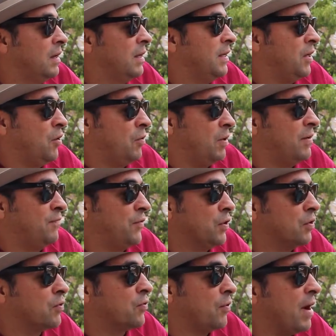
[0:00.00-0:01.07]
if
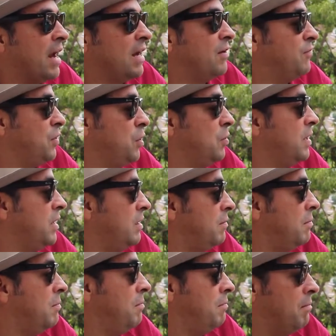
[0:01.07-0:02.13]
you're creative, you
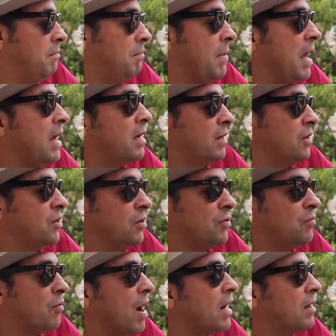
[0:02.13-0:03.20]
can make a good
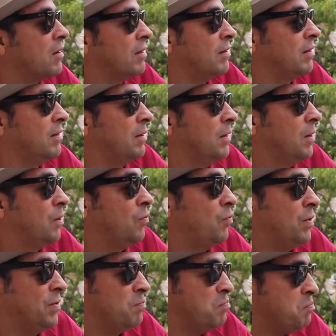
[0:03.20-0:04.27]
record
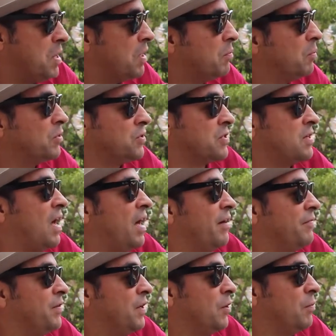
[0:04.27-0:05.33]
with minimal
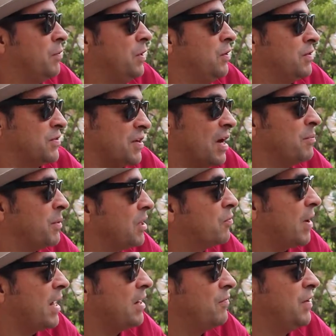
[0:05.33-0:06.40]
stuff. You just got to be
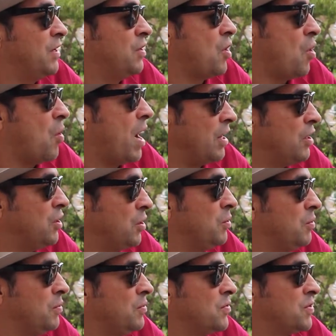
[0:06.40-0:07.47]
creative and know how to
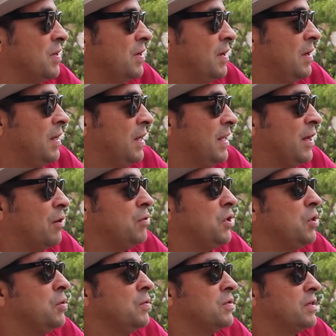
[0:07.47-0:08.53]
using
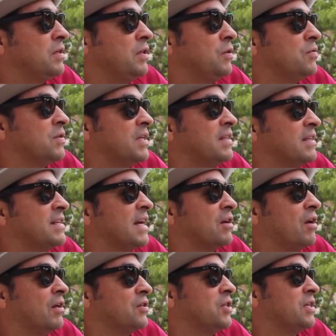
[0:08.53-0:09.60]
the
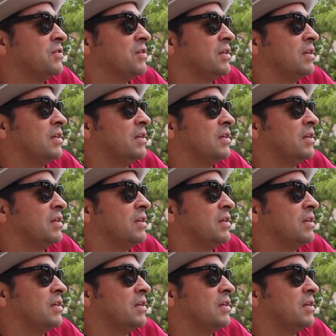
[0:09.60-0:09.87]
technology as